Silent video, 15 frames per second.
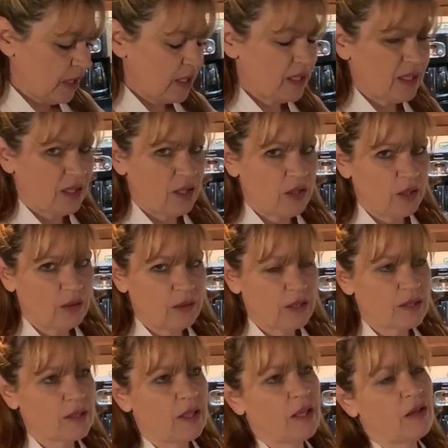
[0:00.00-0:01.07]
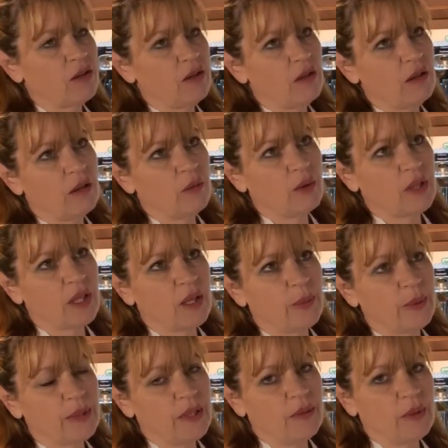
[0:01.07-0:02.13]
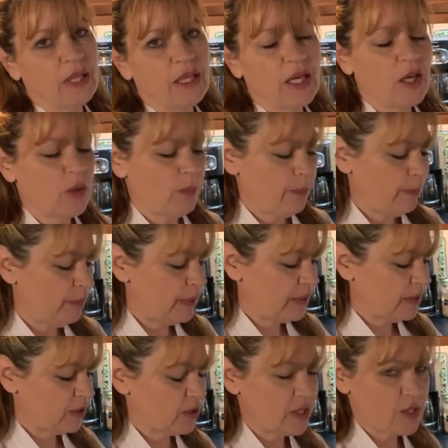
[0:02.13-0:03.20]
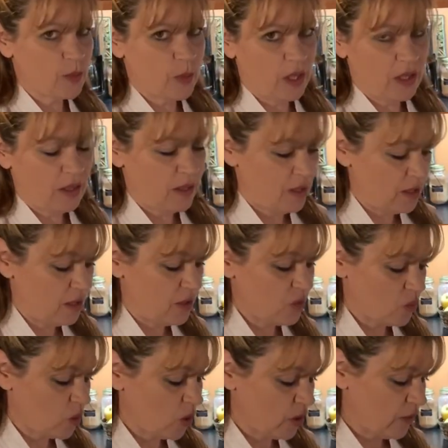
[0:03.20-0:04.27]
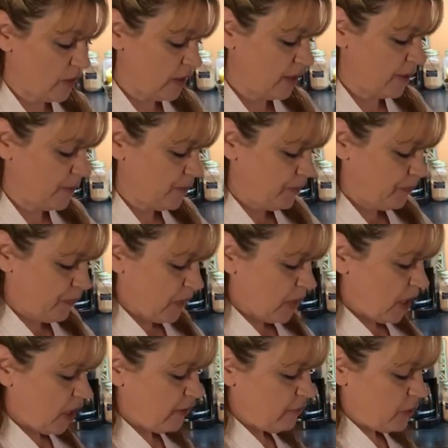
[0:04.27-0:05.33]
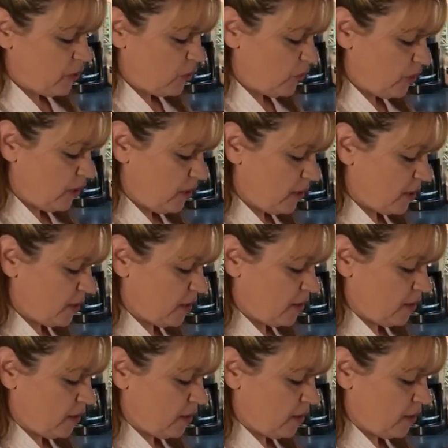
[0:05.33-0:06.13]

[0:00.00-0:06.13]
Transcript: And I know it's like, oh, I want a cup of tea right now. But trust me, it is worth it. I've been doing this.